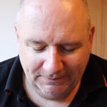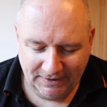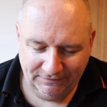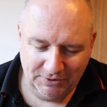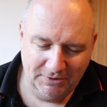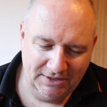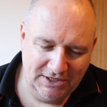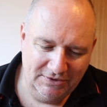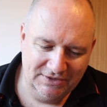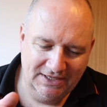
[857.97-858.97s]
But if you were
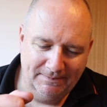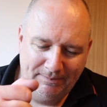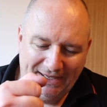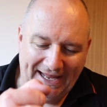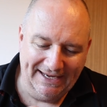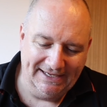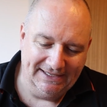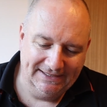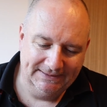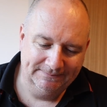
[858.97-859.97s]
using the blade